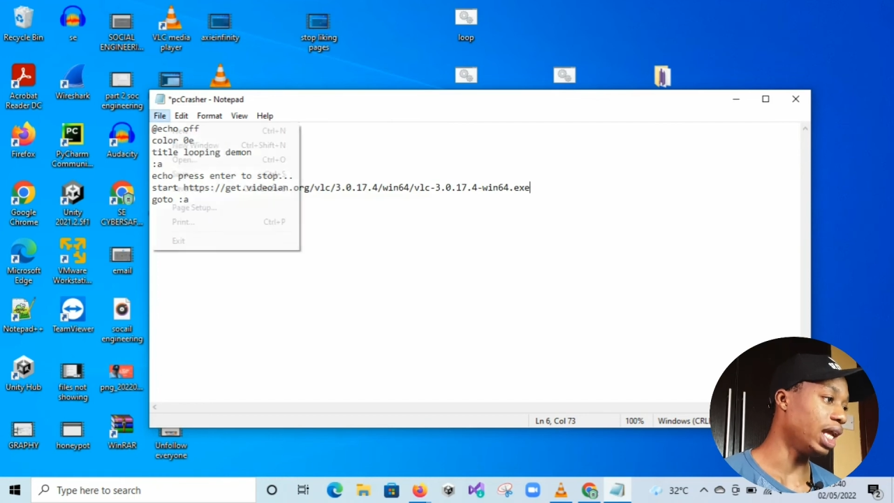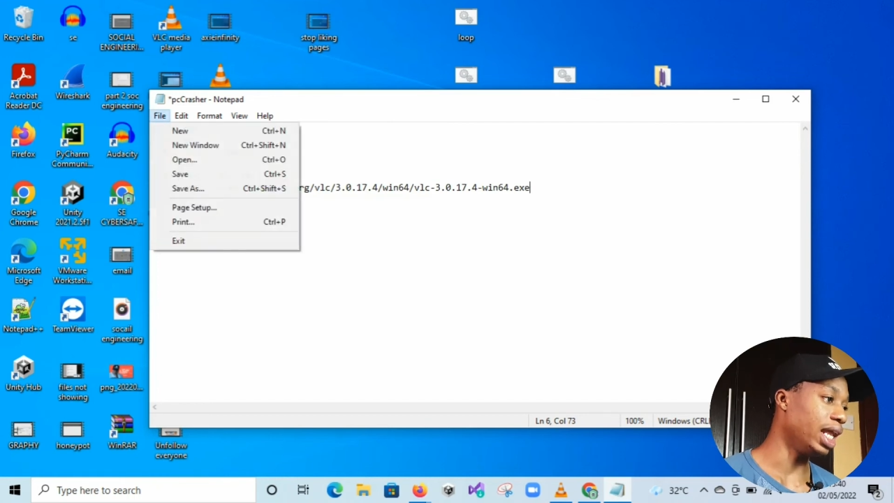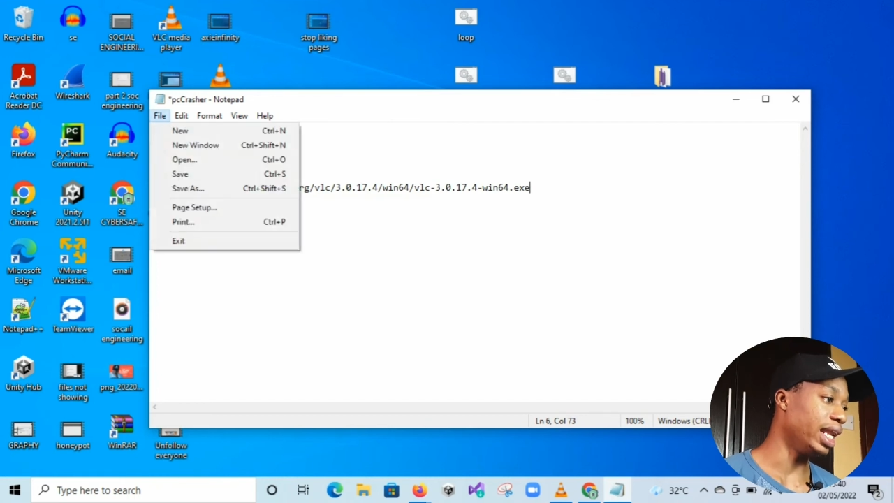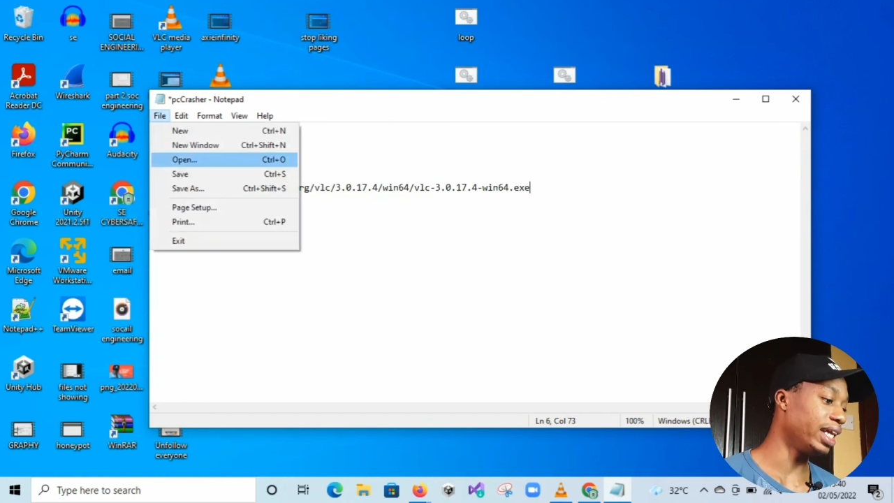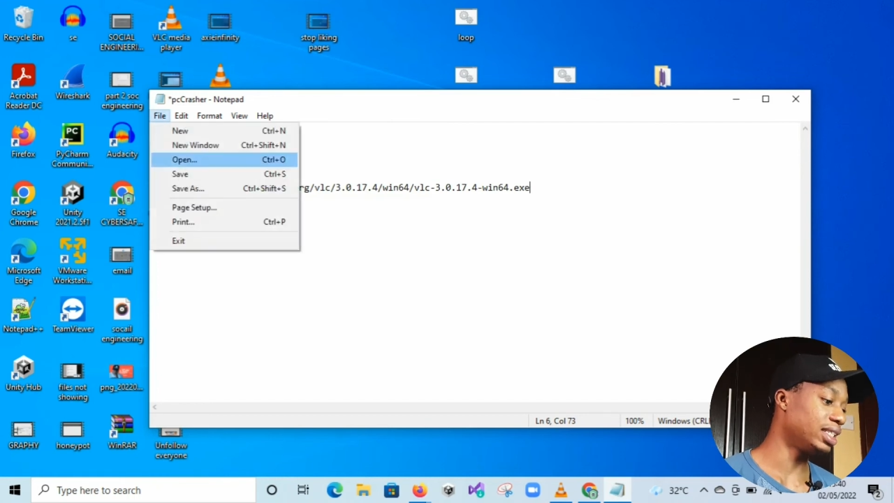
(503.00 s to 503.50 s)

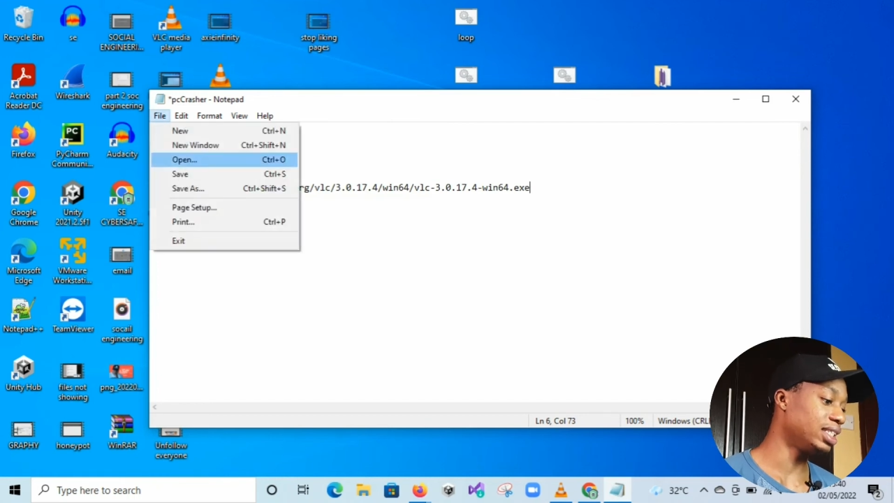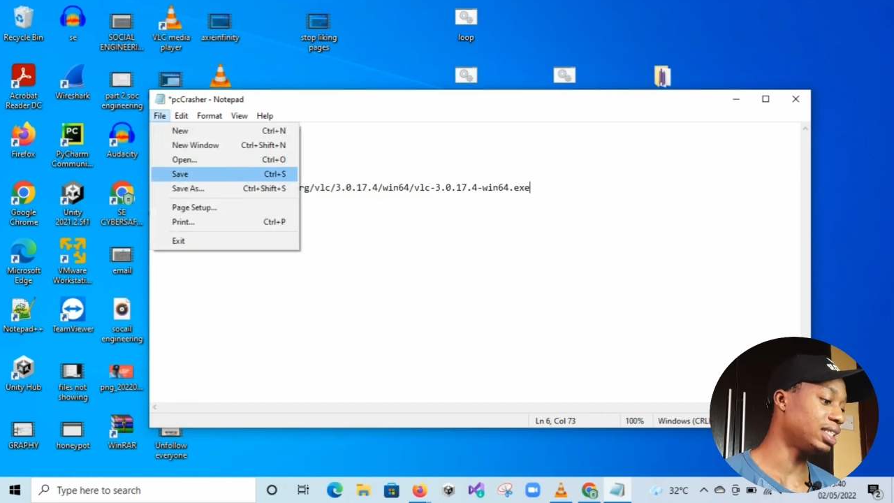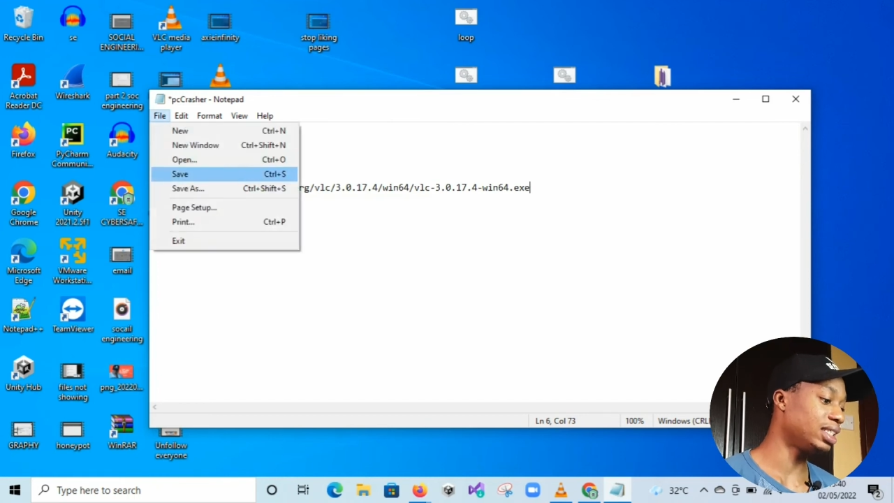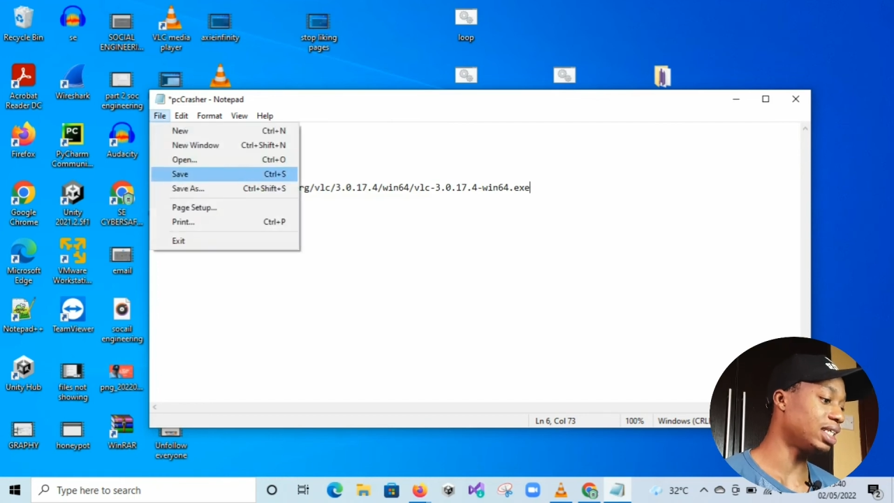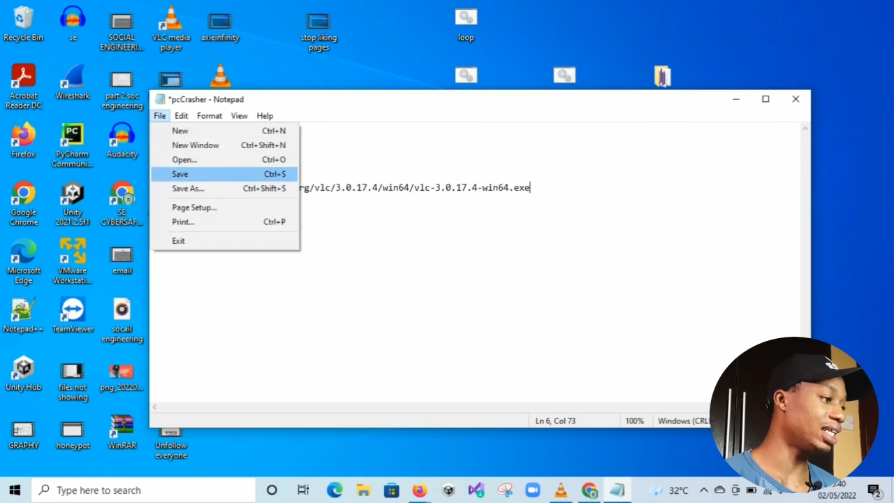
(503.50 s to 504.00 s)
a link,
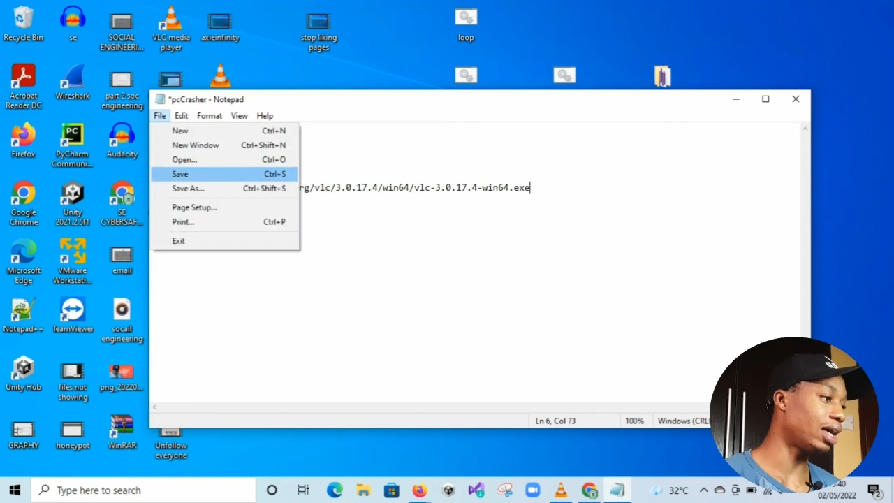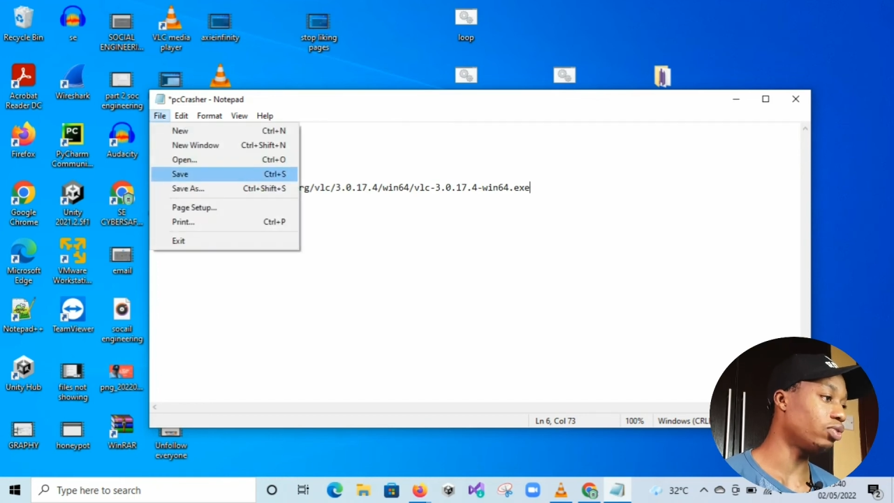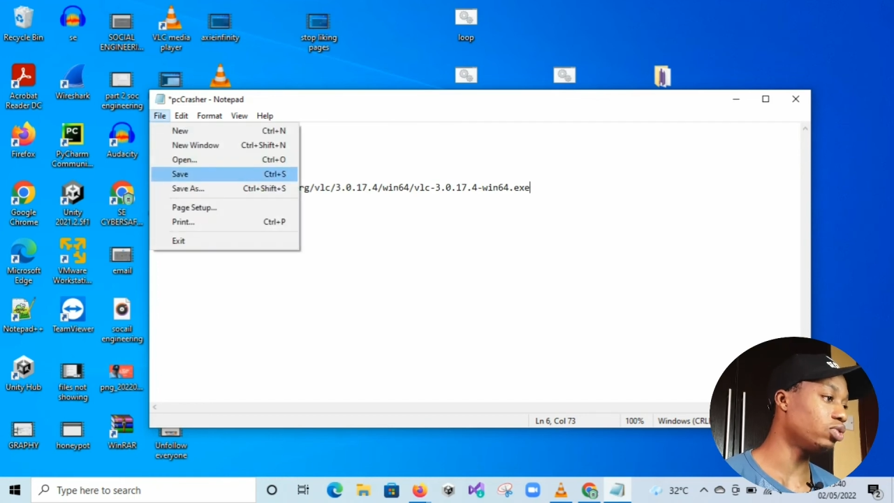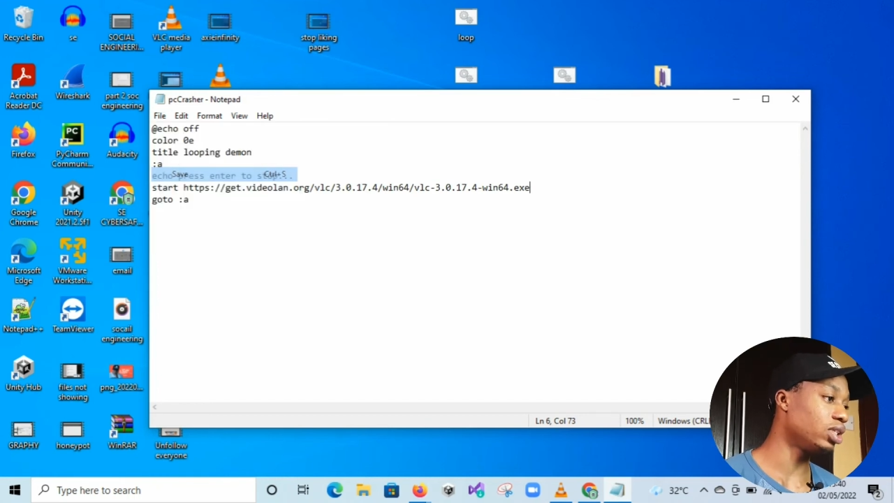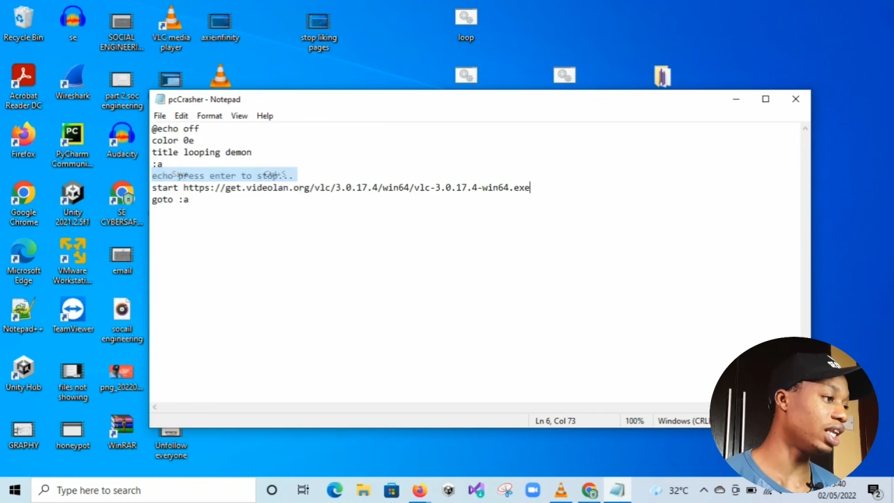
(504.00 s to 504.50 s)
this is a
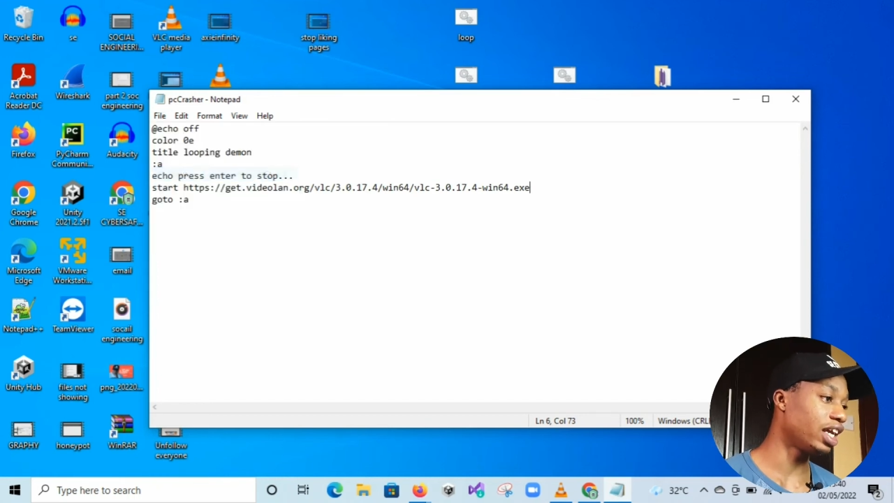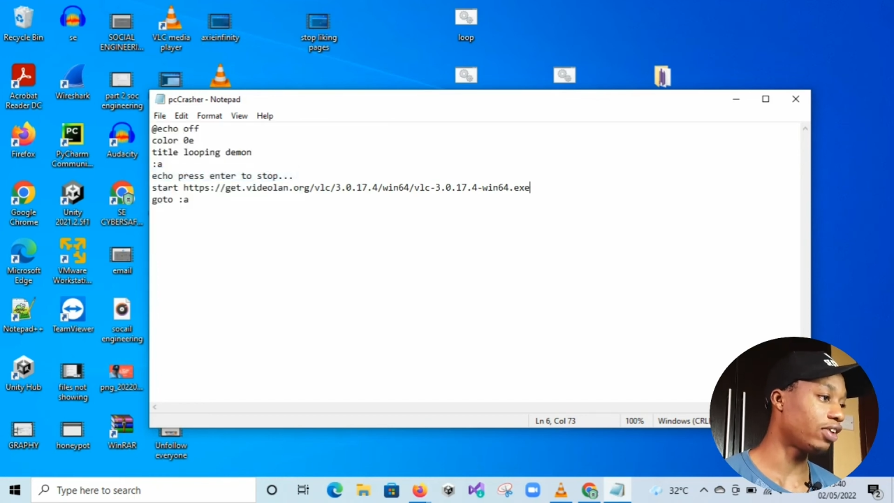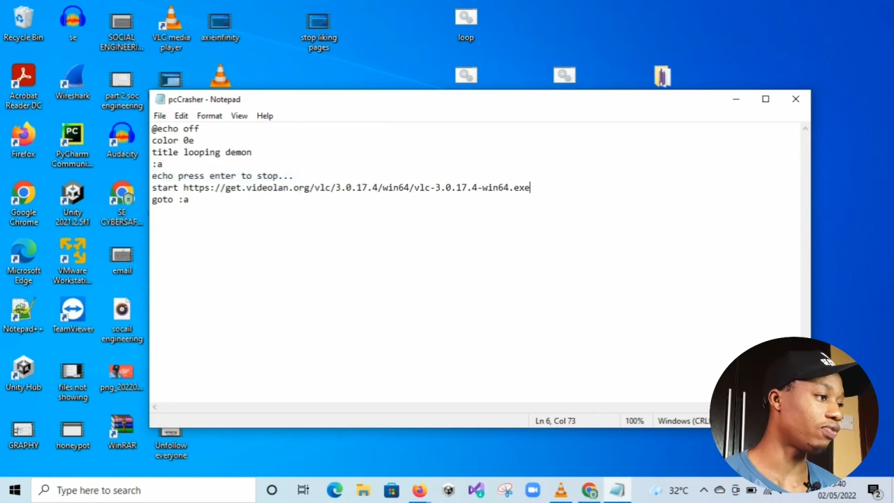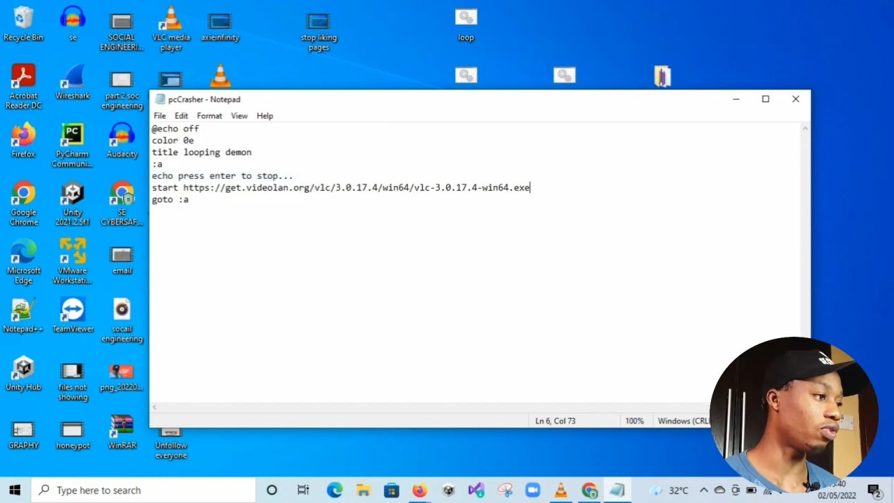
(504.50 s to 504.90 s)
download link